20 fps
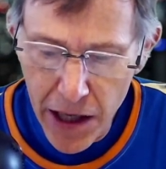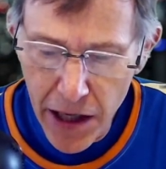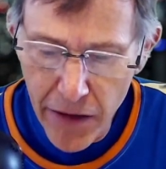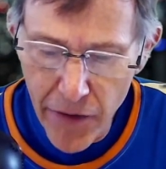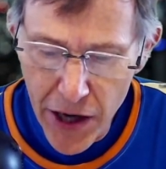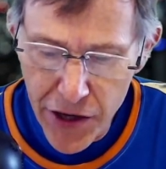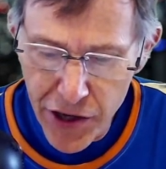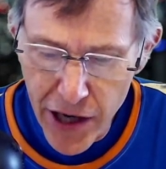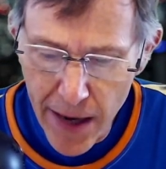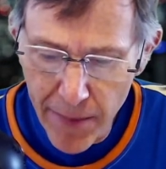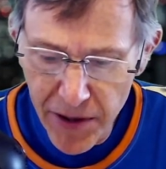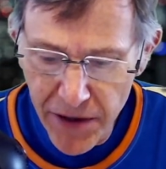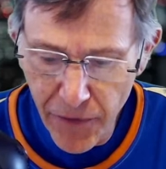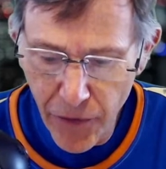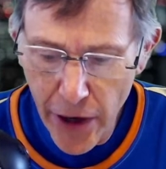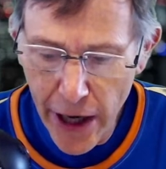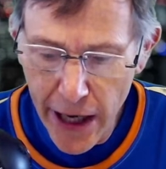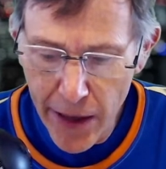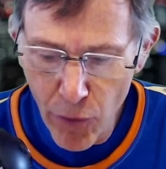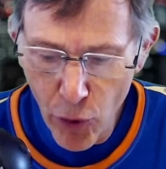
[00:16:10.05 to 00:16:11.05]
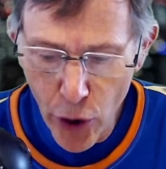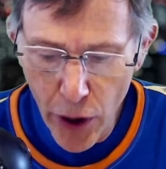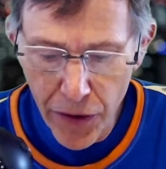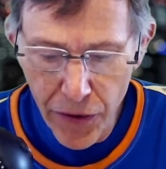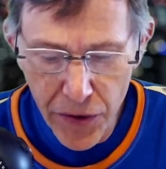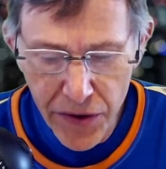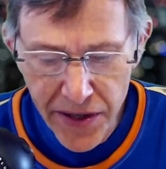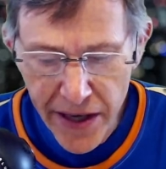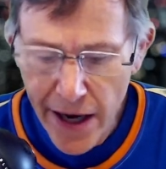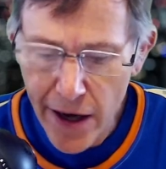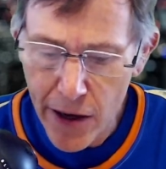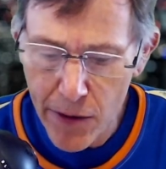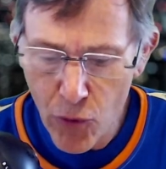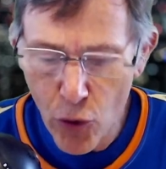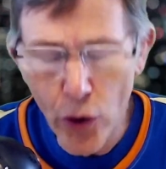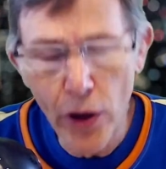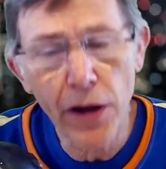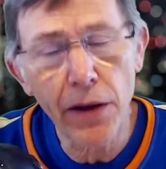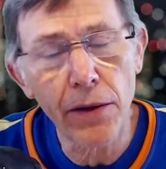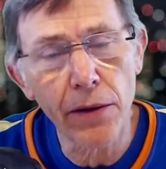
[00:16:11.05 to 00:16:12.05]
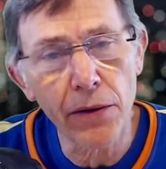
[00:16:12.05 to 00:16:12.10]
convention happens Friday morning through Saturday morning.